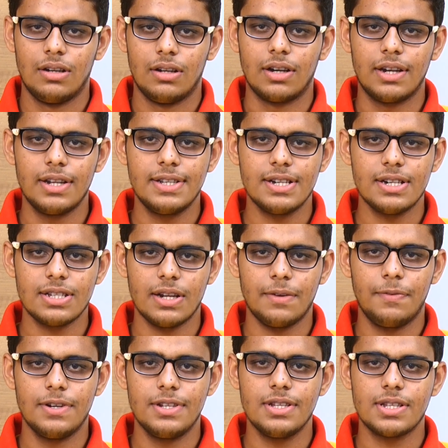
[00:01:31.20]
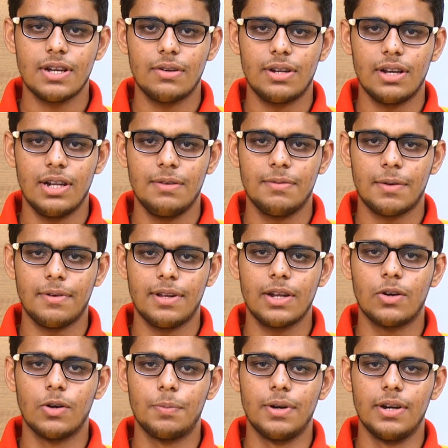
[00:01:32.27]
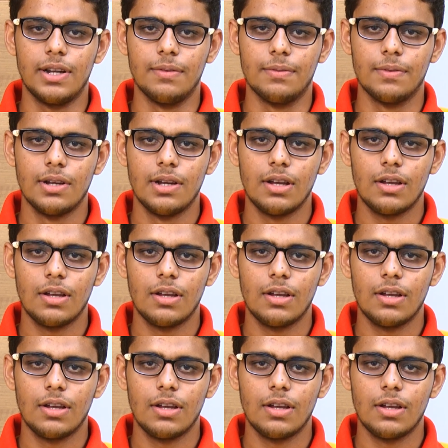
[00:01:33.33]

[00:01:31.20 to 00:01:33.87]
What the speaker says: The teachers at FIITJEE South Delhi were very cooperative.